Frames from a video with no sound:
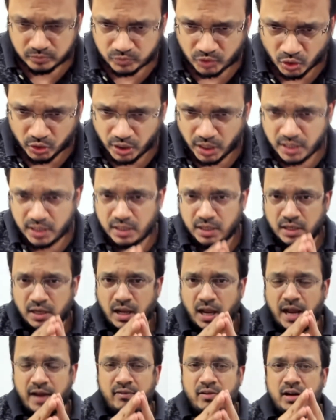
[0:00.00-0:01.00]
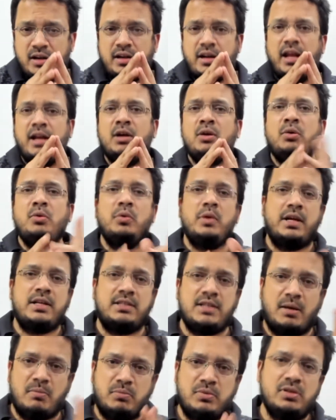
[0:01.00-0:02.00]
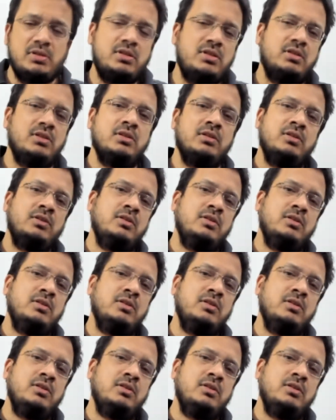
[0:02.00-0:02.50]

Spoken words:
Okay, I will take two examples.